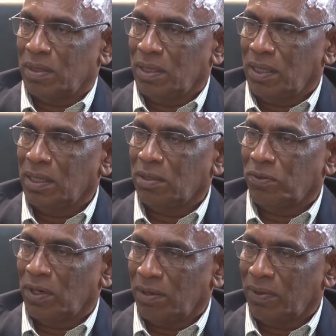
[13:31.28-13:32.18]
needed
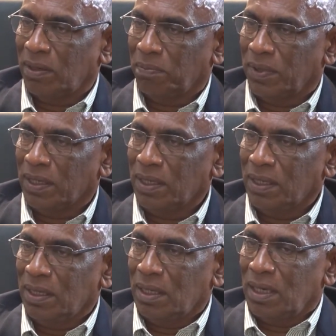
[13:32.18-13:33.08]
for development
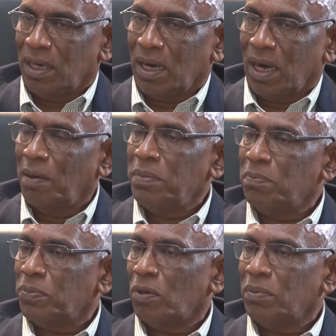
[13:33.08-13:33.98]
are
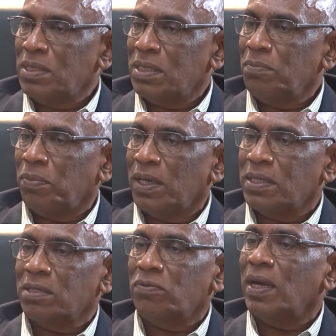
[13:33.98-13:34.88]
being promised in
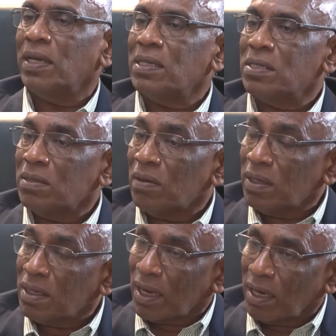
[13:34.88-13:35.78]
places where
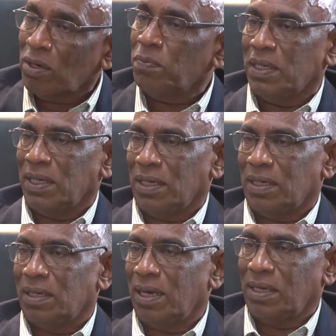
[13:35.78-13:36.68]
it cannot be
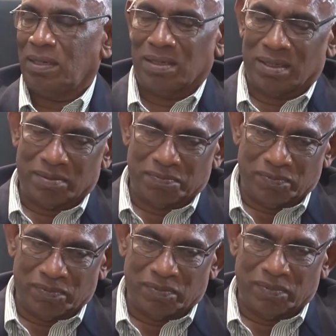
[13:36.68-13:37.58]
taken, like
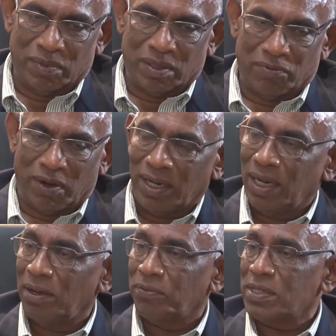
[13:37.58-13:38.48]

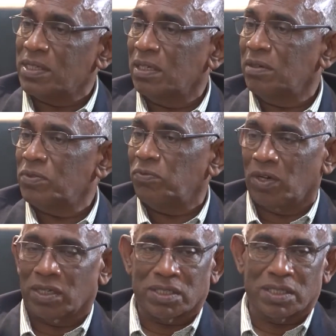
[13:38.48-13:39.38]
wildlife reserves,
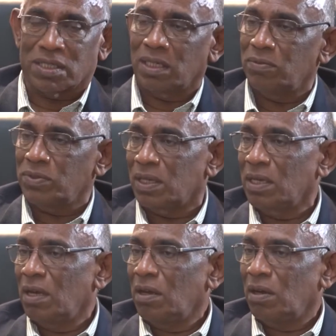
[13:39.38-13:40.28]
forest reserves,
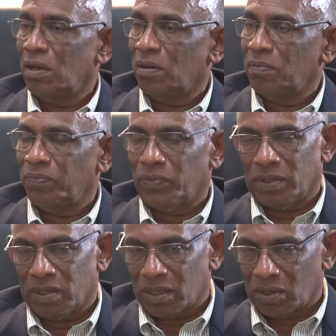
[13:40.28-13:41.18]

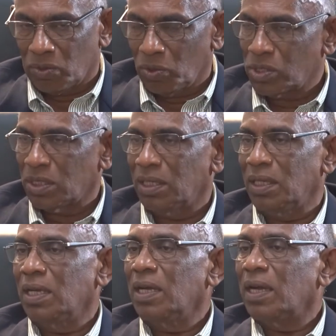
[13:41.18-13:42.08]

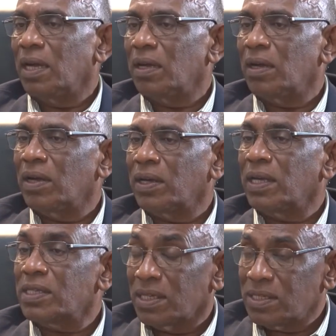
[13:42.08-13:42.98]
coastal
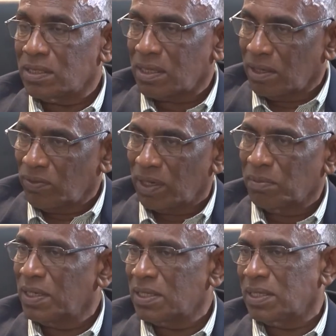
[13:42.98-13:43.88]
areas,
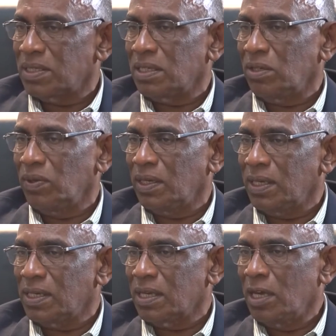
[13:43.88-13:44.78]
environmental sensitive
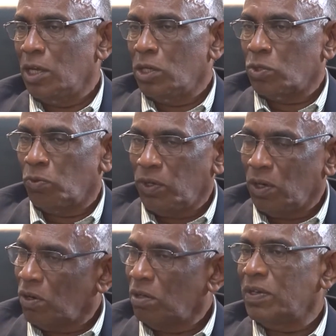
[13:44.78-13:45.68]
areas. So
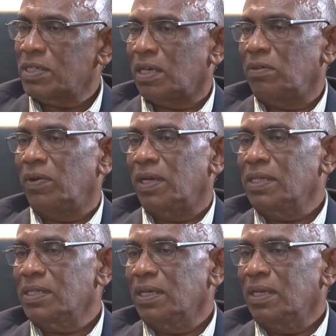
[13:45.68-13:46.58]
we always
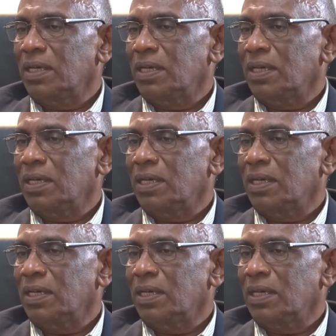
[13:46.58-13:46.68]
advise